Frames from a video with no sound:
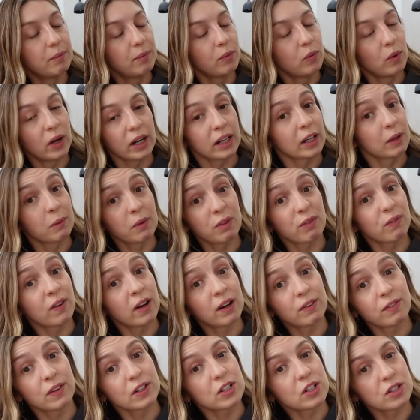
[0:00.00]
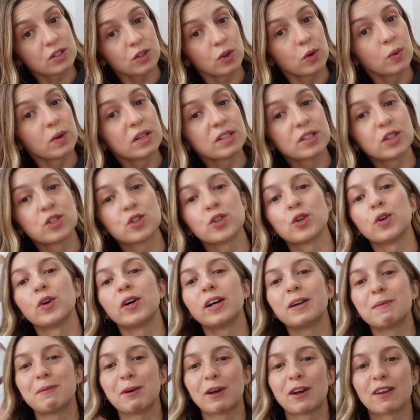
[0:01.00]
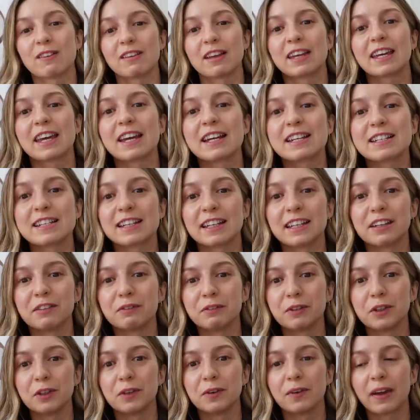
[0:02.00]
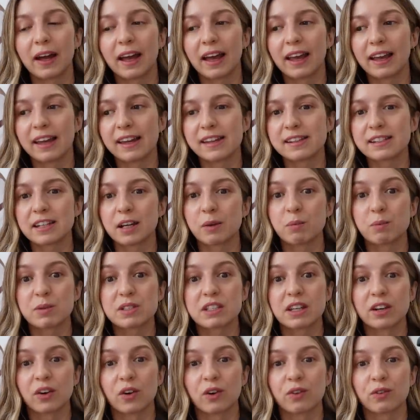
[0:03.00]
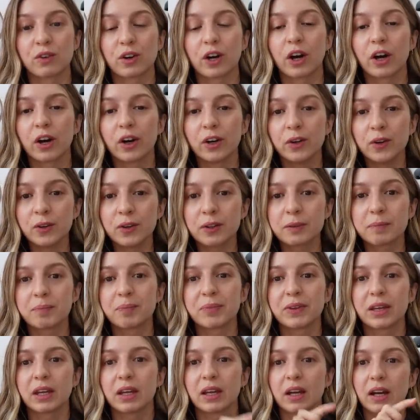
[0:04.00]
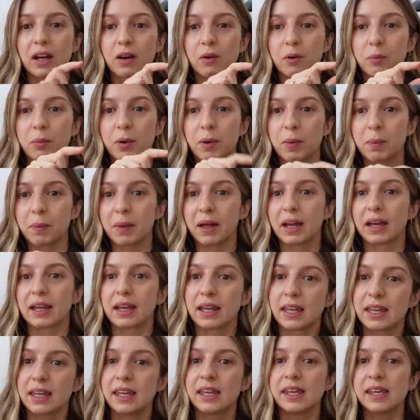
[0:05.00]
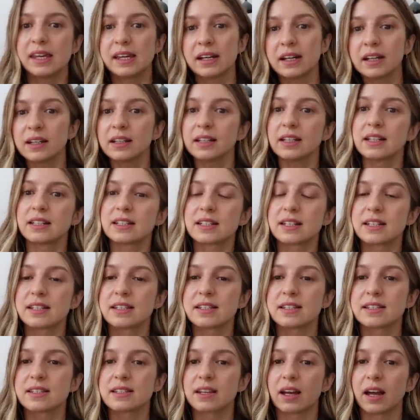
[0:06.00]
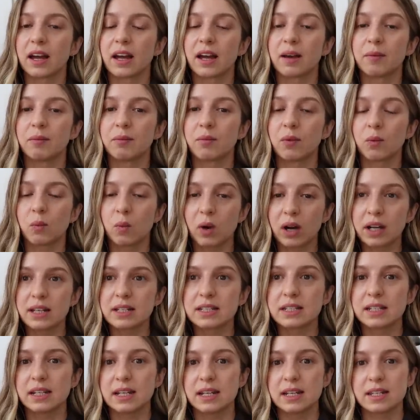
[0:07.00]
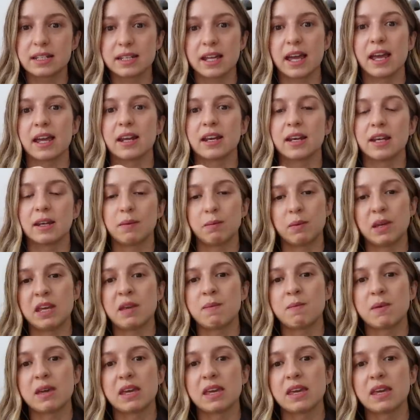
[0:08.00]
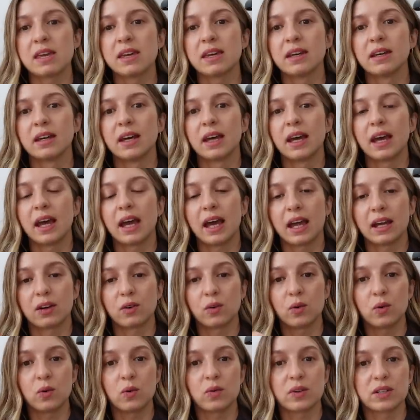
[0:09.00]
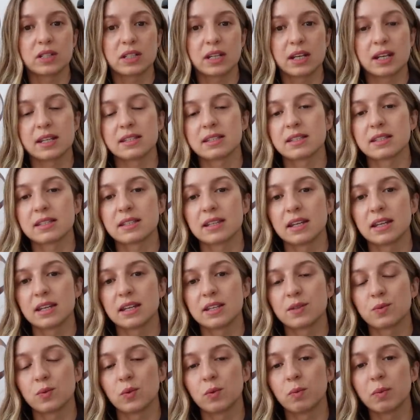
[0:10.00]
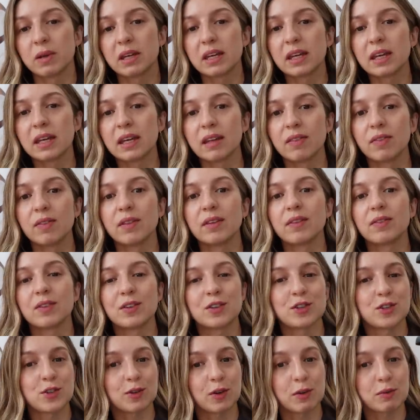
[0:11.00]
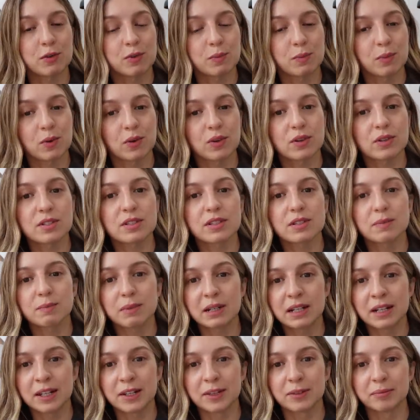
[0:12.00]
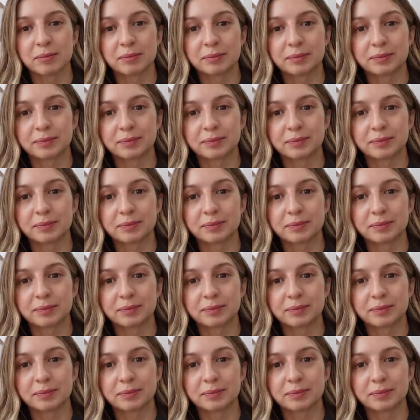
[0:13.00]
Working with Farfetch is always a joy because I get to give you a 10% off code. I'll put that here. It is YT10BB, and all the T's and C's will be in the description box below.